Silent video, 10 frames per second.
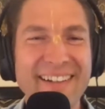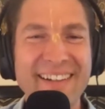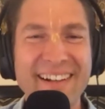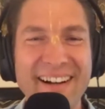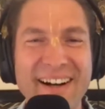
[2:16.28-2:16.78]

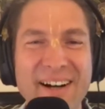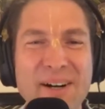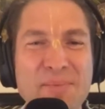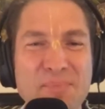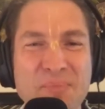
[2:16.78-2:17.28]

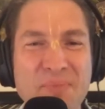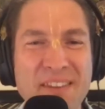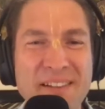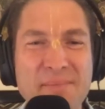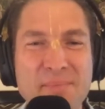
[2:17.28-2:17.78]

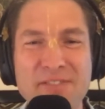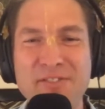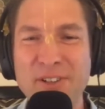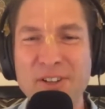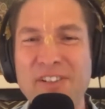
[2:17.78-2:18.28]
been
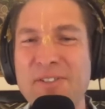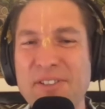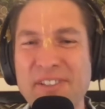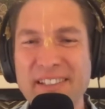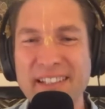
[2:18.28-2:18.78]
full of
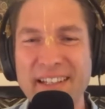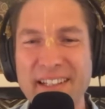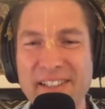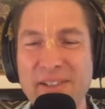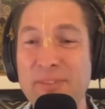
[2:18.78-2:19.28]
interesting
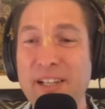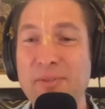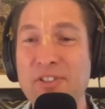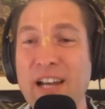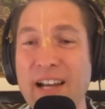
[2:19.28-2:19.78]
and
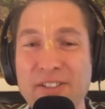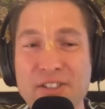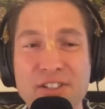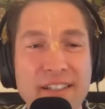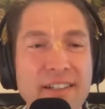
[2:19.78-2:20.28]
sometimes
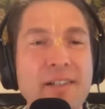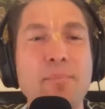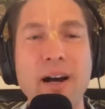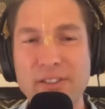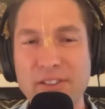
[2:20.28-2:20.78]
challenging
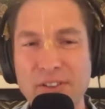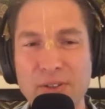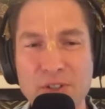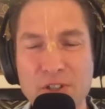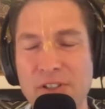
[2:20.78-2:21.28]

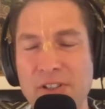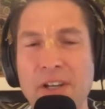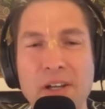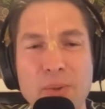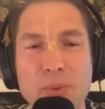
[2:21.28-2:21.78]
milestones,
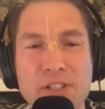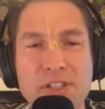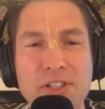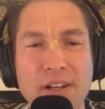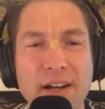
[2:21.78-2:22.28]

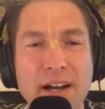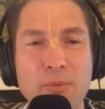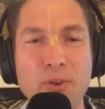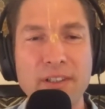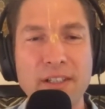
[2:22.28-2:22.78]
which I'm
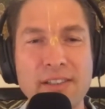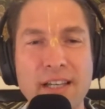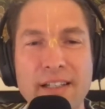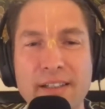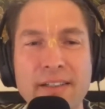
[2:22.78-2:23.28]
really
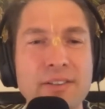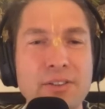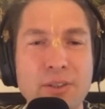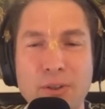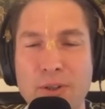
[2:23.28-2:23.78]
excited
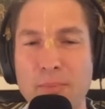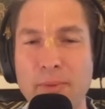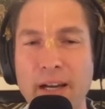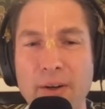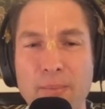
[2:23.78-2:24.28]
to learn
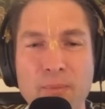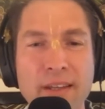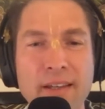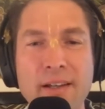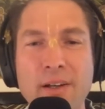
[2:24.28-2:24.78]
about.
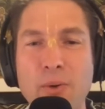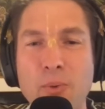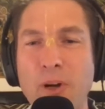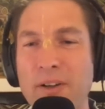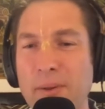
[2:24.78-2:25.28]

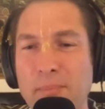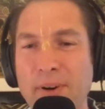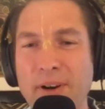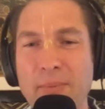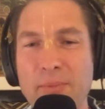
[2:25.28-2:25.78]
Welcome,
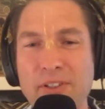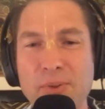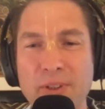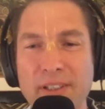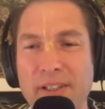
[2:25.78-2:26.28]
Param. It's
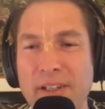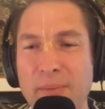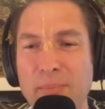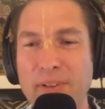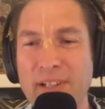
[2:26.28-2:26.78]
really
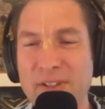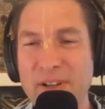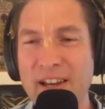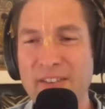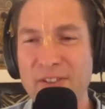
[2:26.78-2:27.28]
a pleasure to
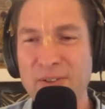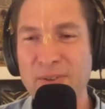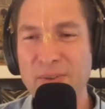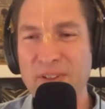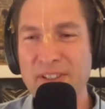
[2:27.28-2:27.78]
have you
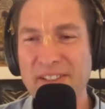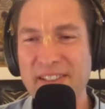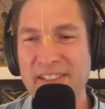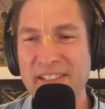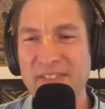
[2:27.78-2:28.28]
with us
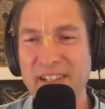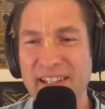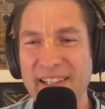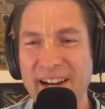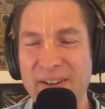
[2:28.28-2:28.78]
this evening.
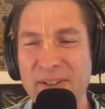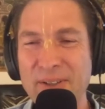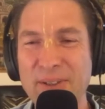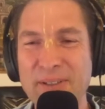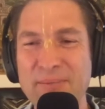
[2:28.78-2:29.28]
How are you doing?